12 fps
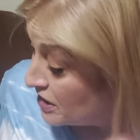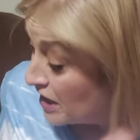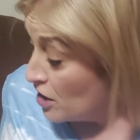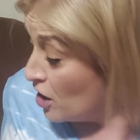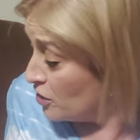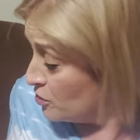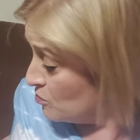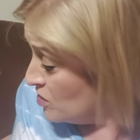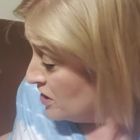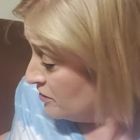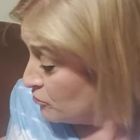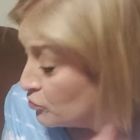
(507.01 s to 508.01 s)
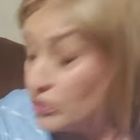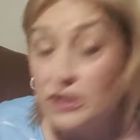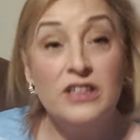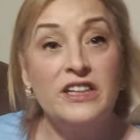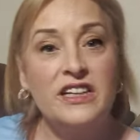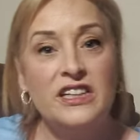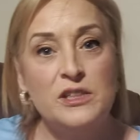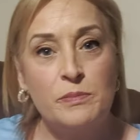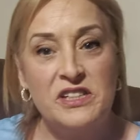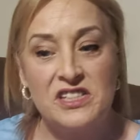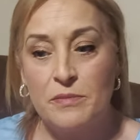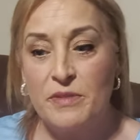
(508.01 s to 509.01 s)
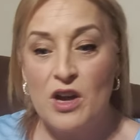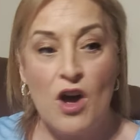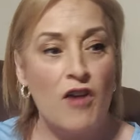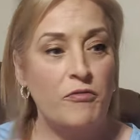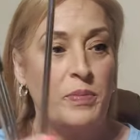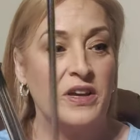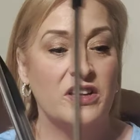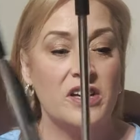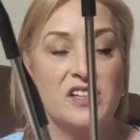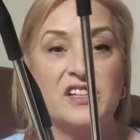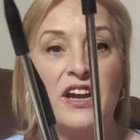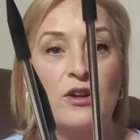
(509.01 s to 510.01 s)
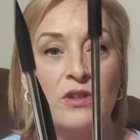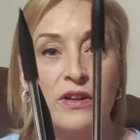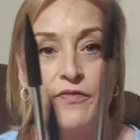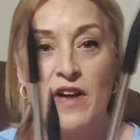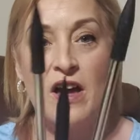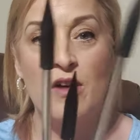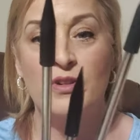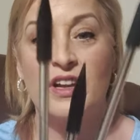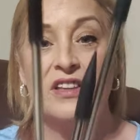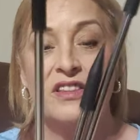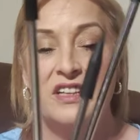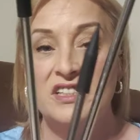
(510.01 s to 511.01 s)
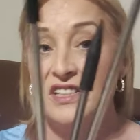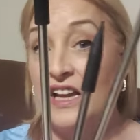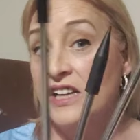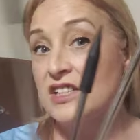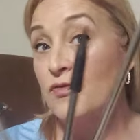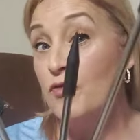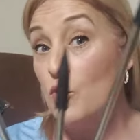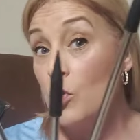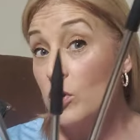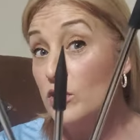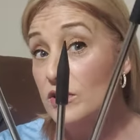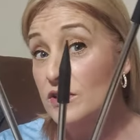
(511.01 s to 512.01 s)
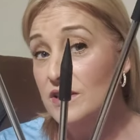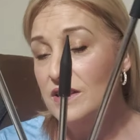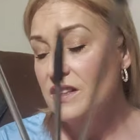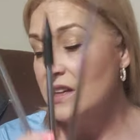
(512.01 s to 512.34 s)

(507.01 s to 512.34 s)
that other one really is pissing me off because I only found this that has four.